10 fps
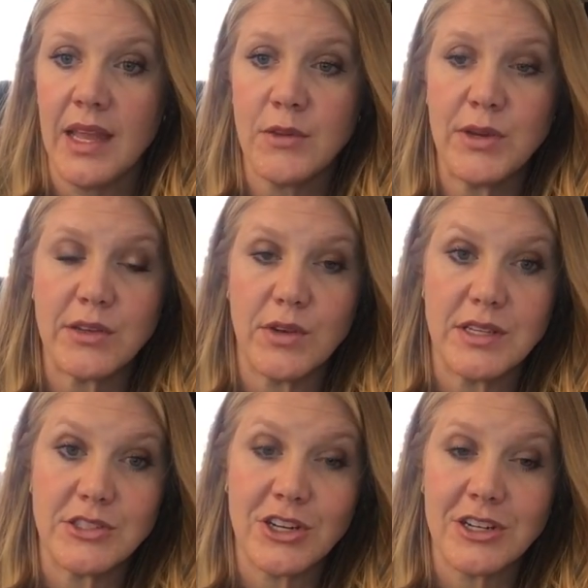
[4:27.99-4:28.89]
I quit going
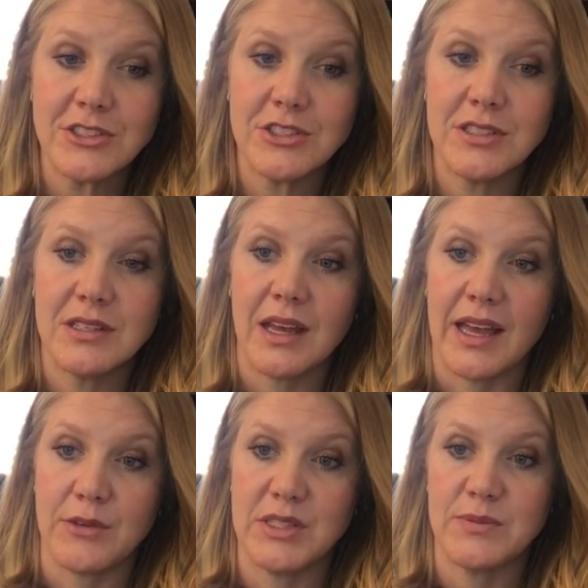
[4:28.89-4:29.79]
to church.
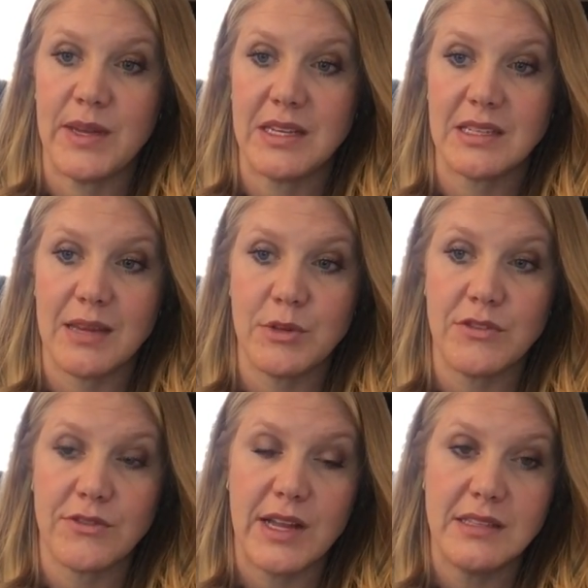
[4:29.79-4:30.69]
I quit spending time
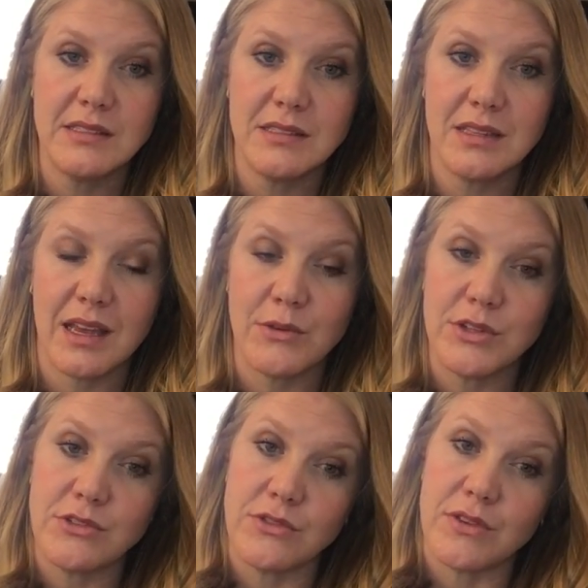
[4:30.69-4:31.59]
with friends. I
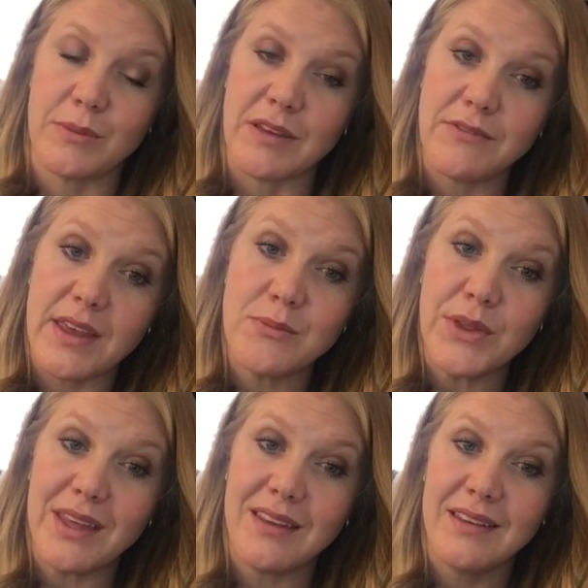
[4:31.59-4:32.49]
withdrew from my
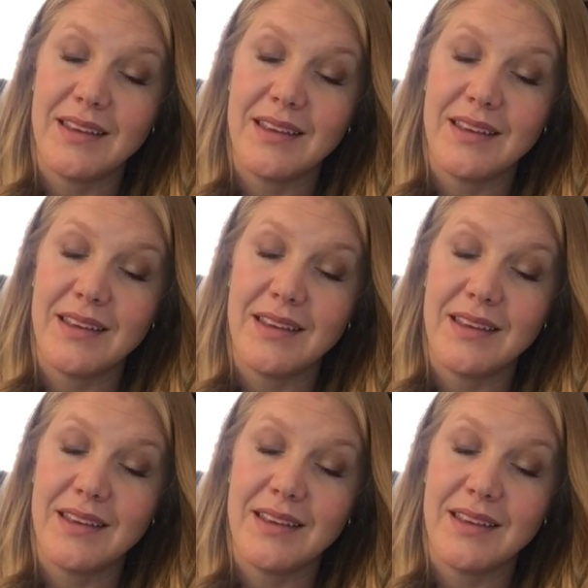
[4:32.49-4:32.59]
family.